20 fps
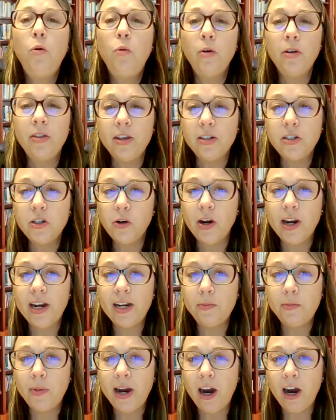Were those
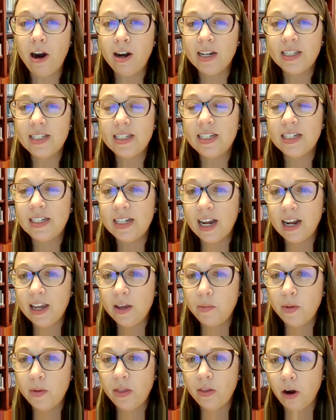created by artists to
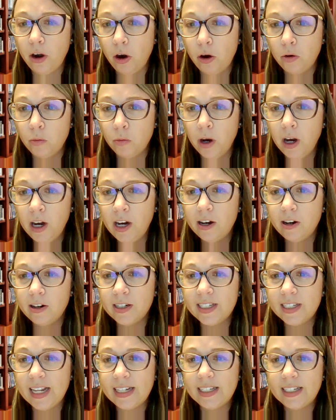document their own work, or
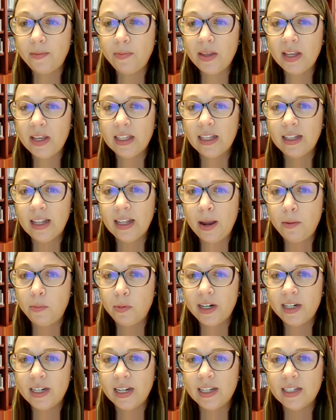is that something the
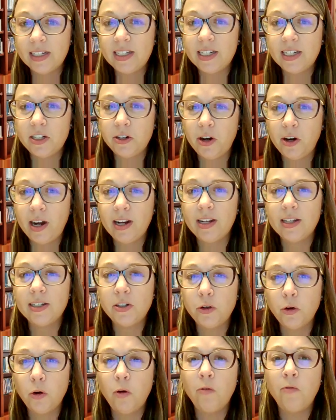library does to try to
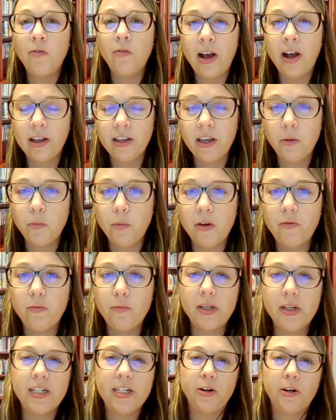control volume of
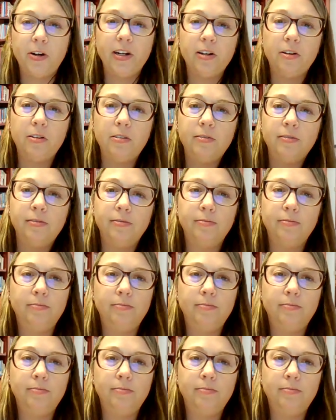material?